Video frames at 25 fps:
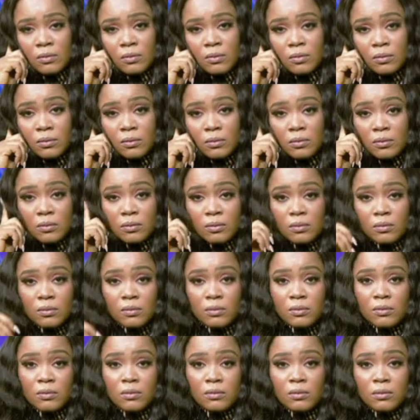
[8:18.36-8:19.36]

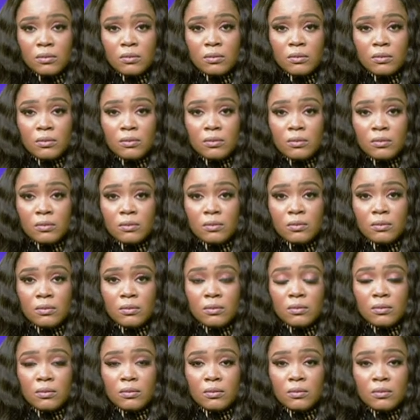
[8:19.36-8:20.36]

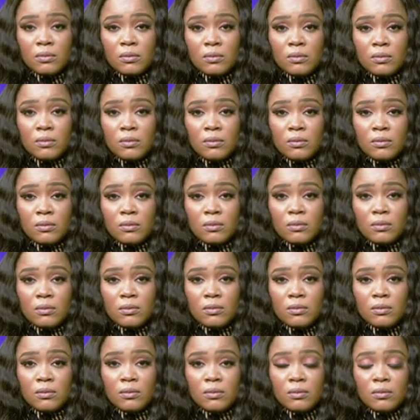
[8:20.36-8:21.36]

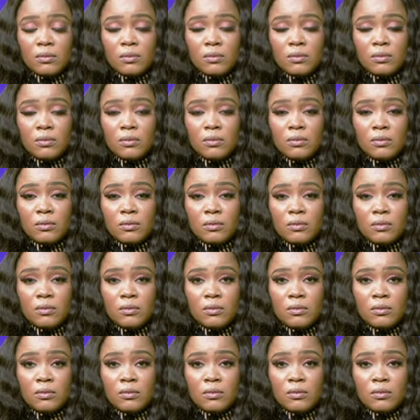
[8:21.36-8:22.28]
This person isn't speaking.